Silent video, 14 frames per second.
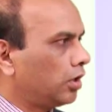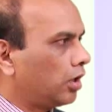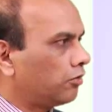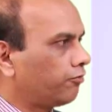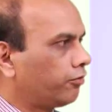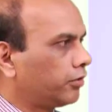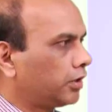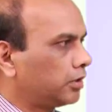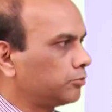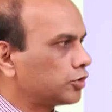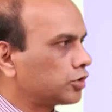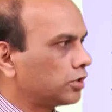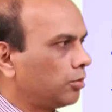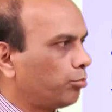a
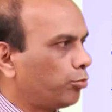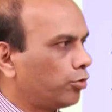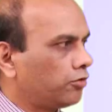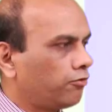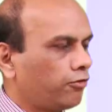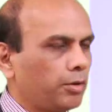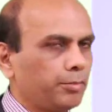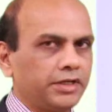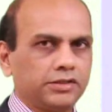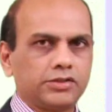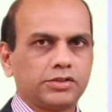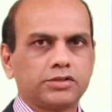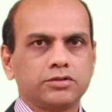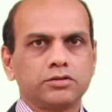firm's
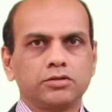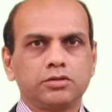performance.